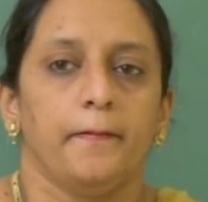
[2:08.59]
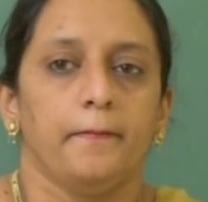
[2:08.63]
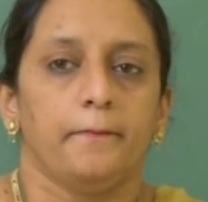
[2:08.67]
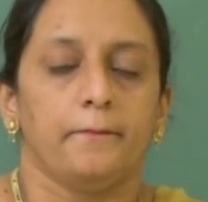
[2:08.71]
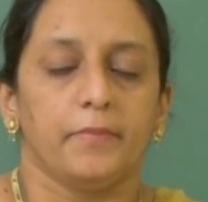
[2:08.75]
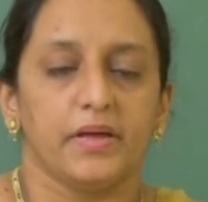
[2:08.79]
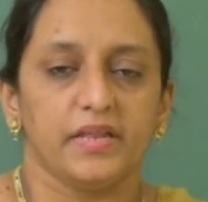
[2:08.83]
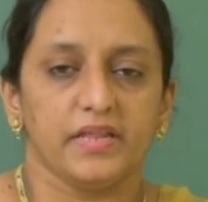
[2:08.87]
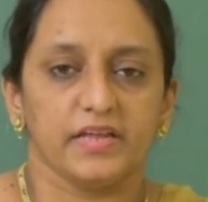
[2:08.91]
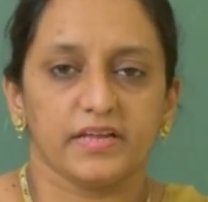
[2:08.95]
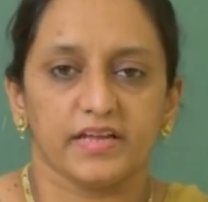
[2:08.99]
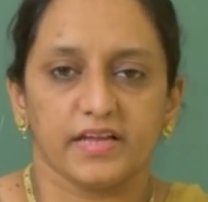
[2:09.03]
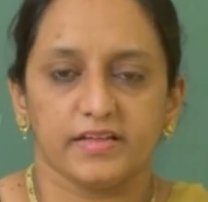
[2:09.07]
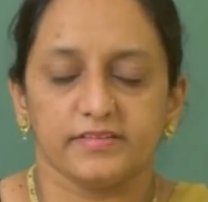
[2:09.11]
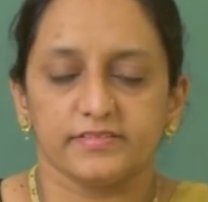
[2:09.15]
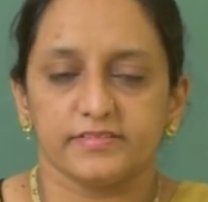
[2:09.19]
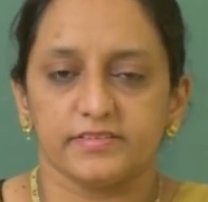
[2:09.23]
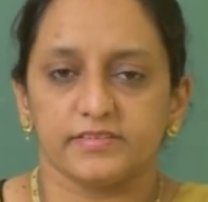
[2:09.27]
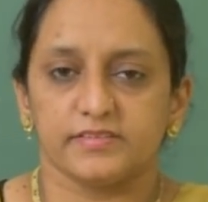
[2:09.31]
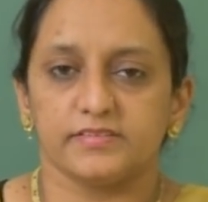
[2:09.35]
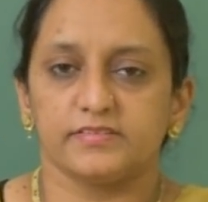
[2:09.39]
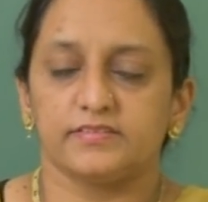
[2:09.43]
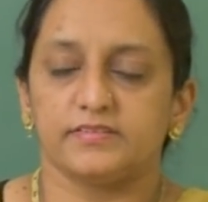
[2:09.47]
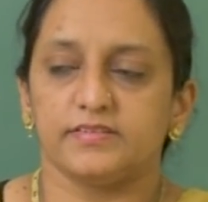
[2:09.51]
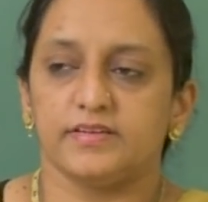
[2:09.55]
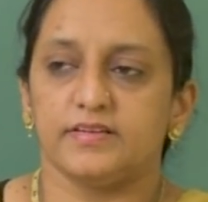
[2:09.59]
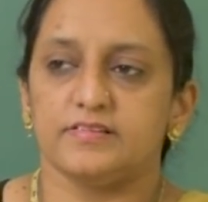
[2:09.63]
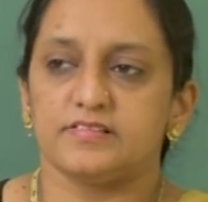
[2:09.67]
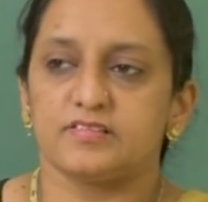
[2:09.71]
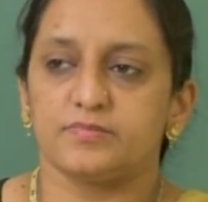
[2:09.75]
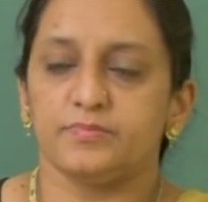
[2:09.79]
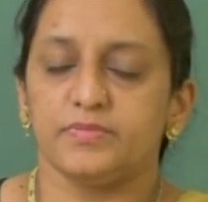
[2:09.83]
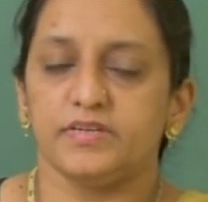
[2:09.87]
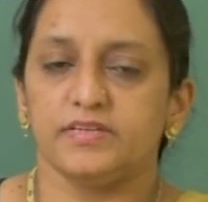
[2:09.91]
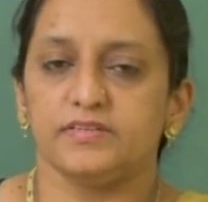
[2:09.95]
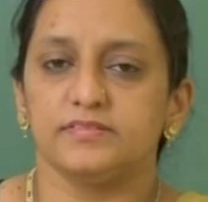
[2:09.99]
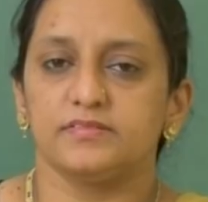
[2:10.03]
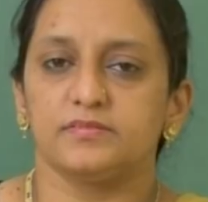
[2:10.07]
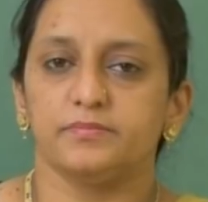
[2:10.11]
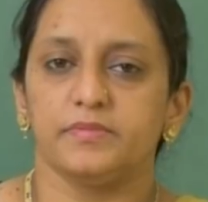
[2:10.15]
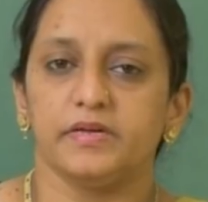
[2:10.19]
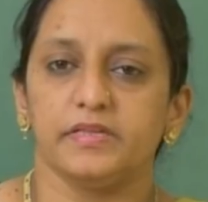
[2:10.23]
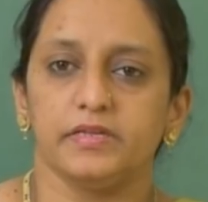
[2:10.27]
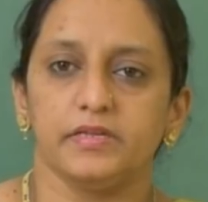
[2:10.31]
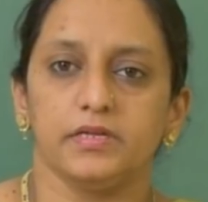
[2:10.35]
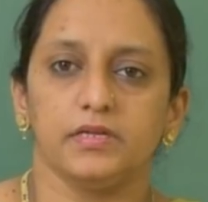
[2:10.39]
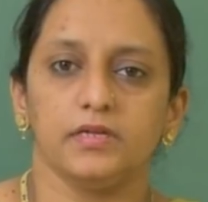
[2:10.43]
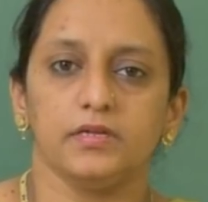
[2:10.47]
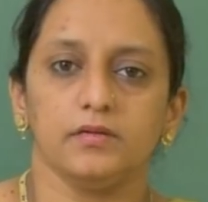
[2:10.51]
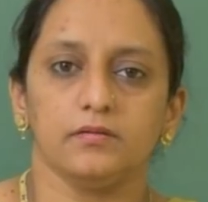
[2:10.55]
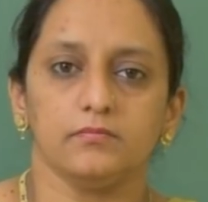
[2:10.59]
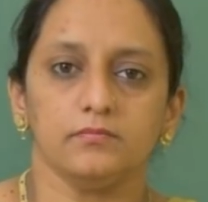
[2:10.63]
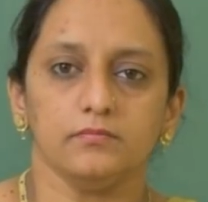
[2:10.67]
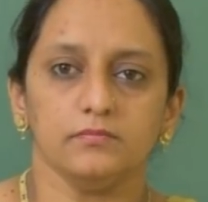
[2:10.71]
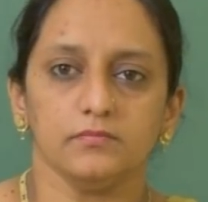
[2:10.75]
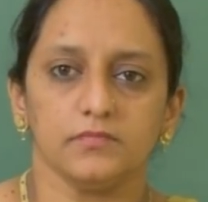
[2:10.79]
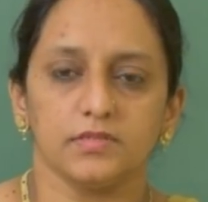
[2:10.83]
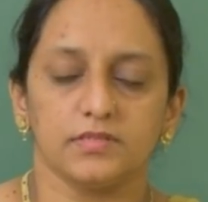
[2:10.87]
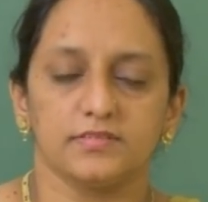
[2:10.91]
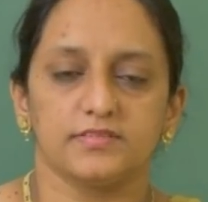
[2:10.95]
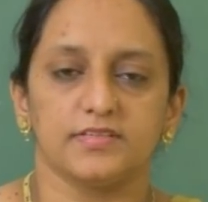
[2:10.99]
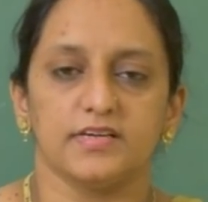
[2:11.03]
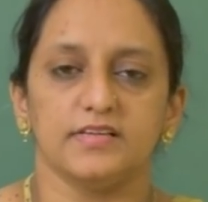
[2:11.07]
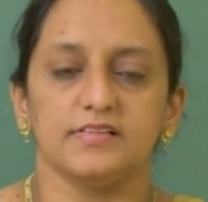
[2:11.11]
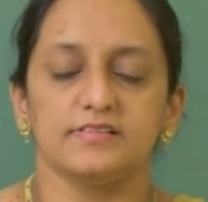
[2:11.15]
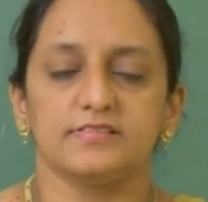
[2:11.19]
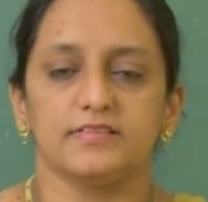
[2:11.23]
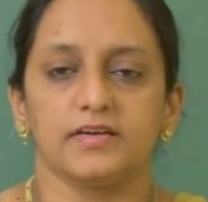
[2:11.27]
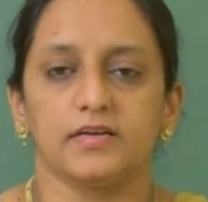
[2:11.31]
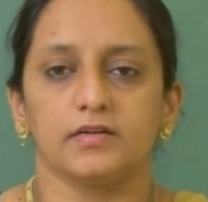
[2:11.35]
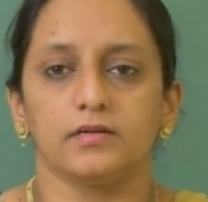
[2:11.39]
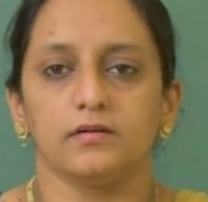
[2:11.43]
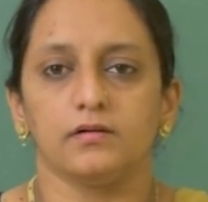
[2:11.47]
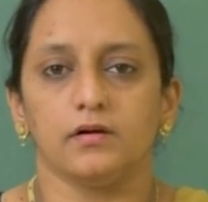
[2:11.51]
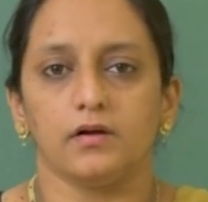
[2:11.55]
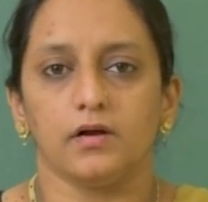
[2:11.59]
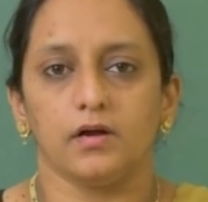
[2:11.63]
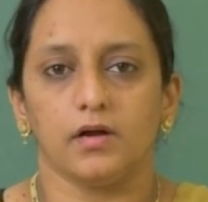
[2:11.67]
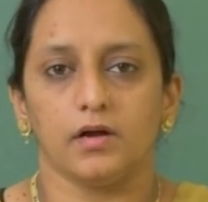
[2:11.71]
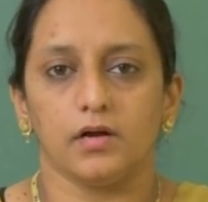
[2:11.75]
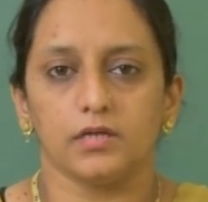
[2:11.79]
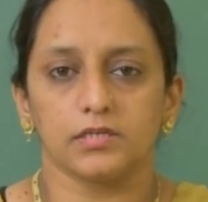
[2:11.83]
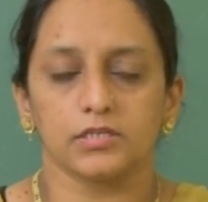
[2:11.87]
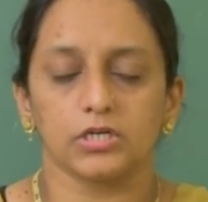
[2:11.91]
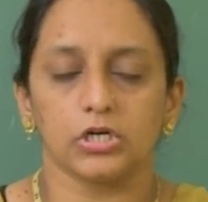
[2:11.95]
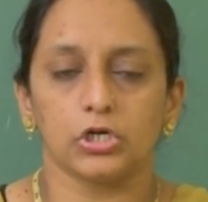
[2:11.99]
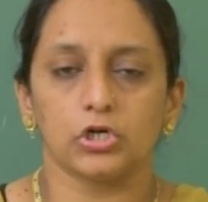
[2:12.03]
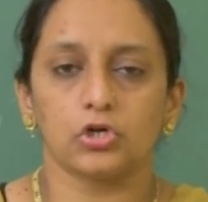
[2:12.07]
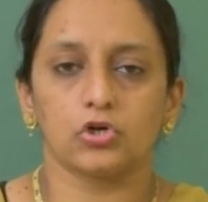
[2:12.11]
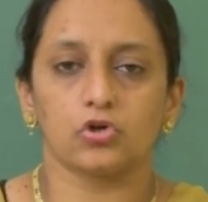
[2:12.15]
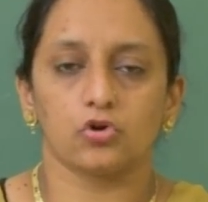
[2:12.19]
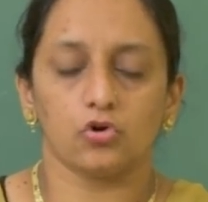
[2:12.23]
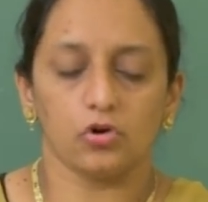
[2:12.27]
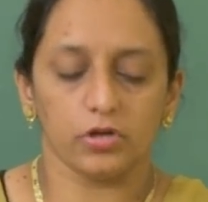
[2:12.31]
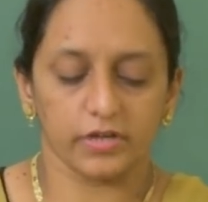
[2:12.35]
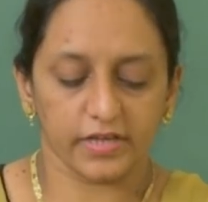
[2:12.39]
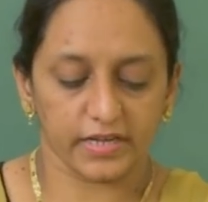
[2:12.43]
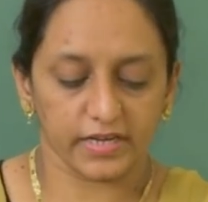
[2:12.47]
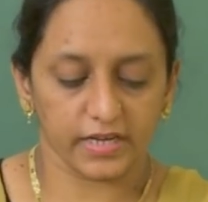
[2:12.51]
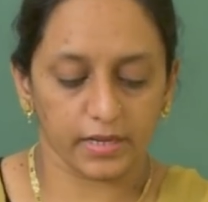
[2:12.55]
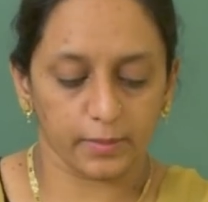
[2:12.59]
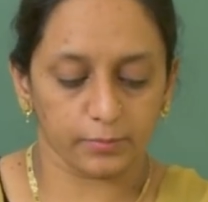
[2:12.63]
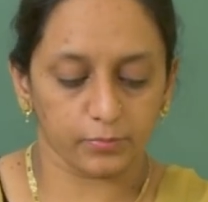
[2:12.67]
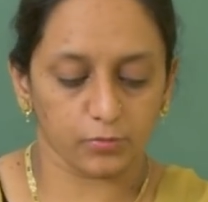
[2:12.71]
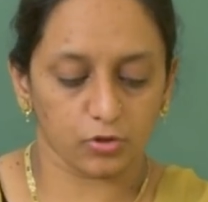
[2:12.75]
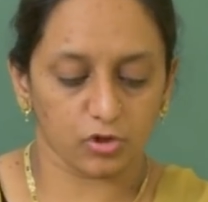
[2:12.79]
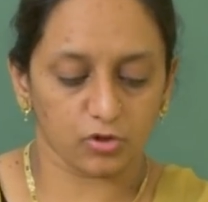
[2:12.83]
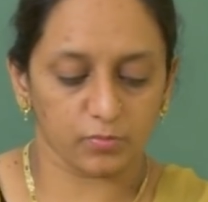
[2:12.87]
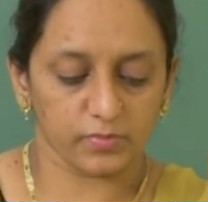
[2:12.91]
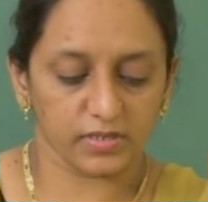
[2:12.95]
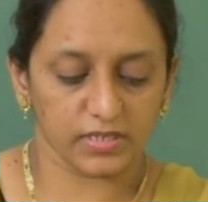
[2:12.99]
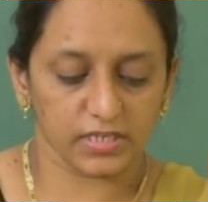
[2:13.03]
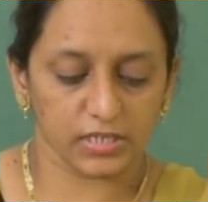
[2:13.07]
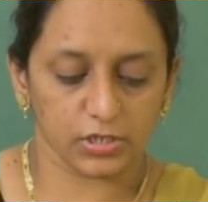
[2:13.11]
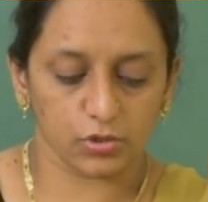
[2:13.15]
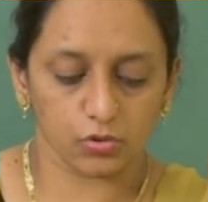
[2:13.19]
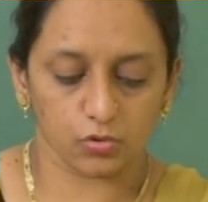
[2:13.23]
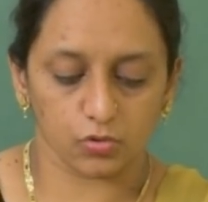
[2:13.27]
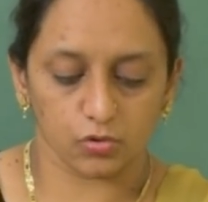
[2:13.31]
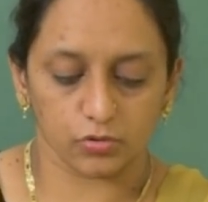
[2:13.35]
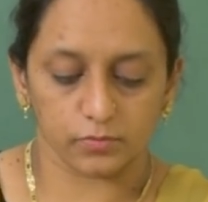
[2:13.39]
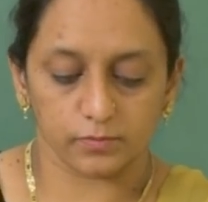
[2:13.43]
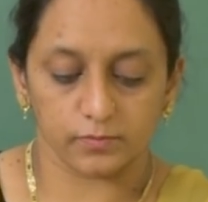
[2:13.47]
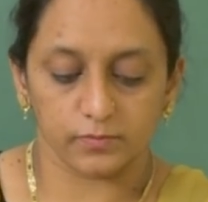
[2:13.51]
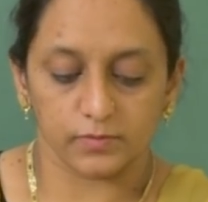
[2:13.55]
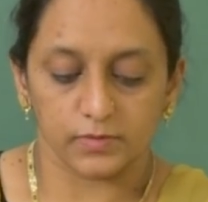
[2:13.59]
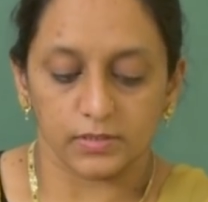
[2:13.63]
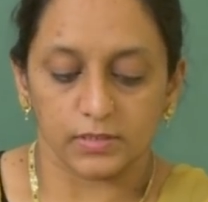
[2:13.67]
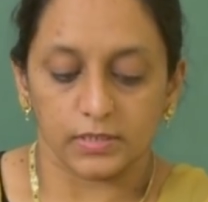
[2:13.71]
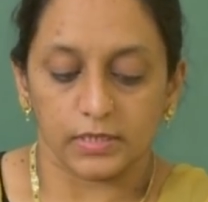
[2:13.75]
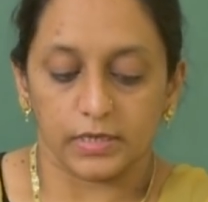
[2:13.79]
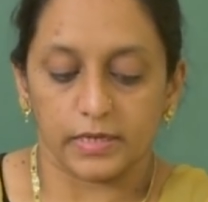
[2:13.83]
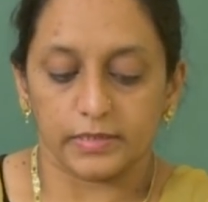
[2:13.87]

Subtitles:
Many cancerous cells means many cells are uncontrolled and abnormally grown.